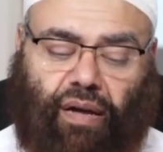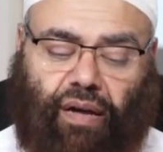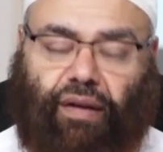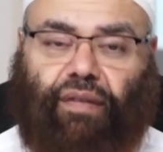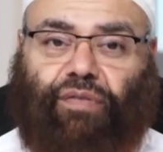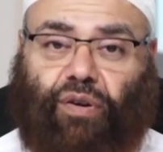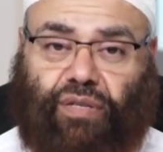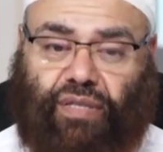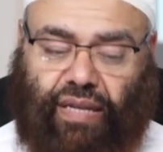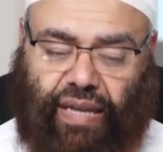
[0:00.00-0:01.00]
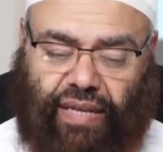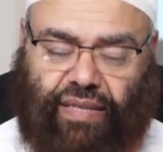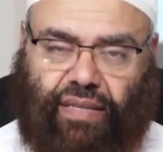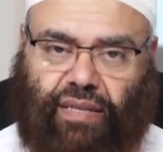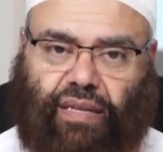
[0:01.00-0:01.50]
uh, verse that
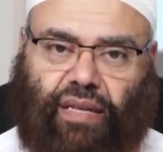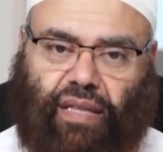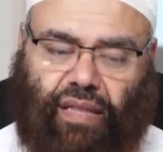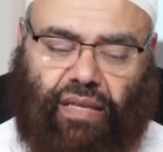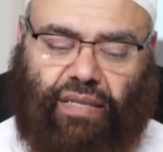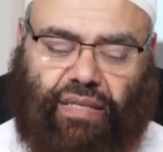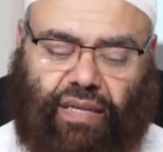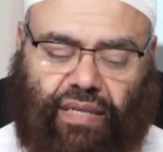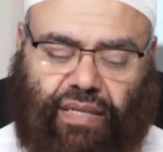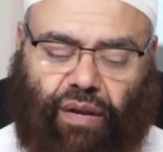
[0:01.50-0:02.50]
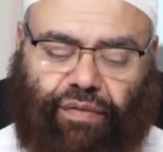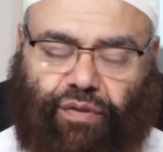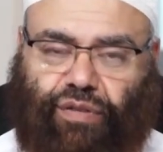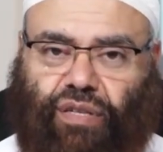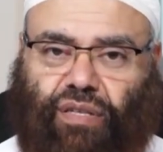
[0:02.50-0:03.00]
end these uh, set of
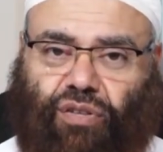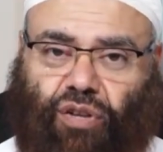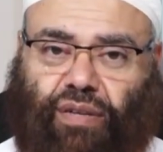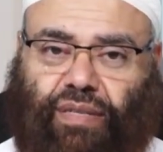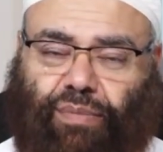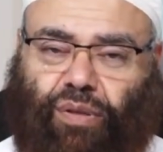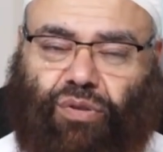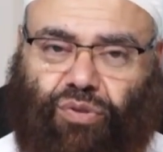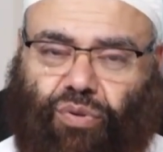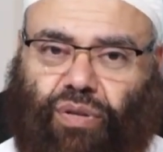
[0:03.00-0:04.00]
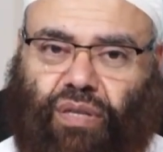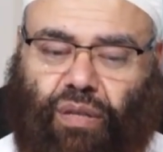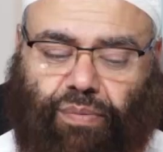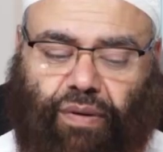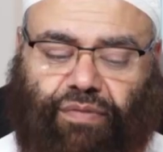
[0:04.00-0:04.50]
verses that talks about the stories of
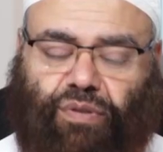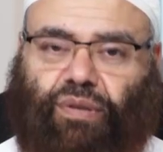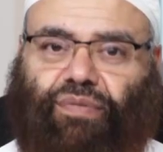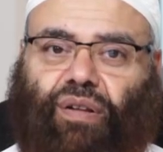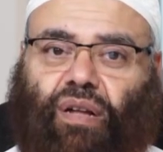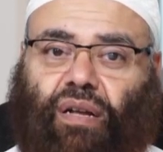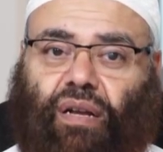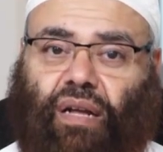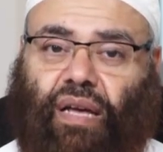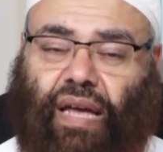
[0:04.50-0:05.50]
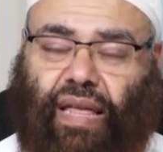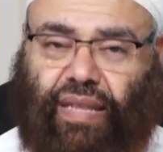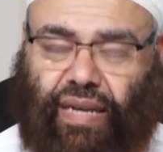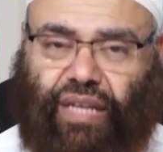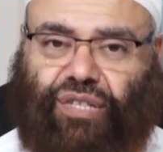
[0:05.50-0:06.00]
the prophets of Allah and,
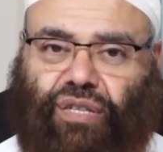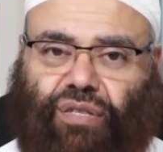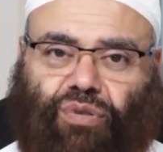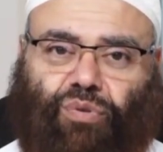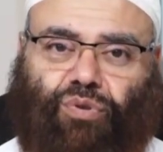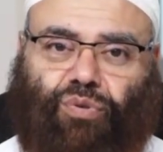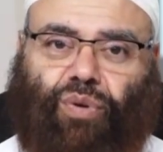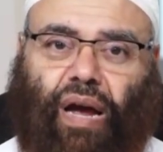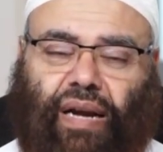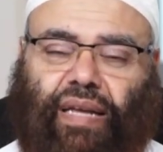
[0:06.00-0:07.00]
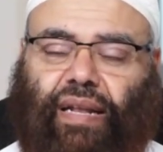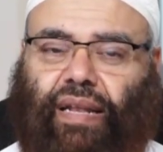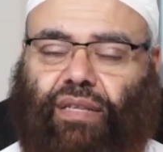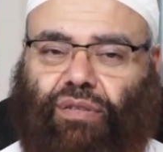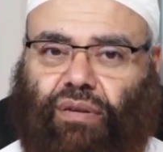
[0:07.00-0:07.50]
and the nations, those who
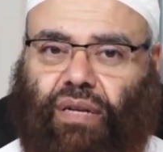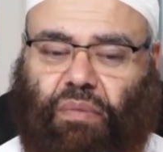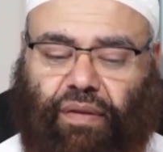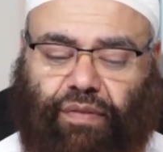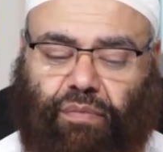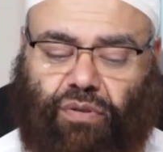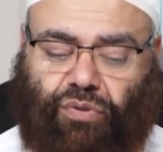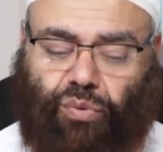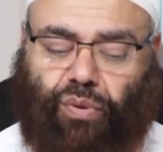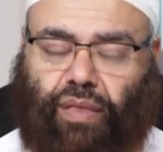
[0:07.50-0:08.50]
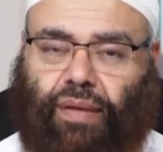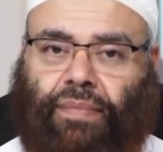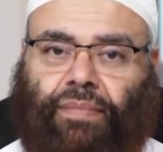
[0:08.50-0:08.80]
arrogantly turned away from the truth,